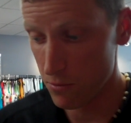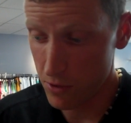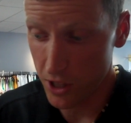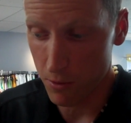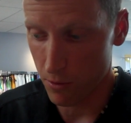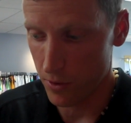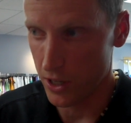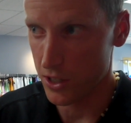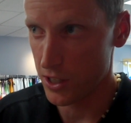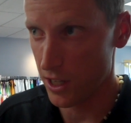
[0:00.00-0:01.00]
And really what we
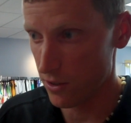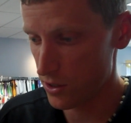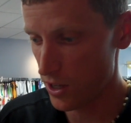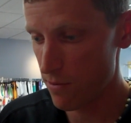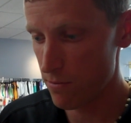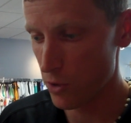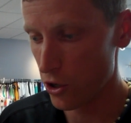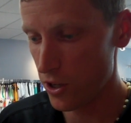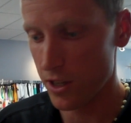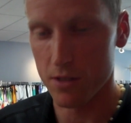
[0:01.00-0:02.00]
need to see is some
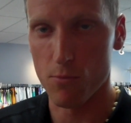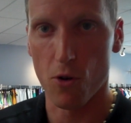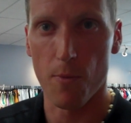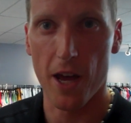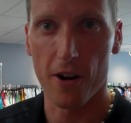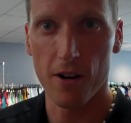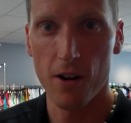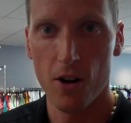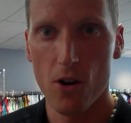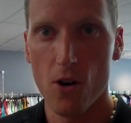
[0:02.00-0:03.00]
good is more better,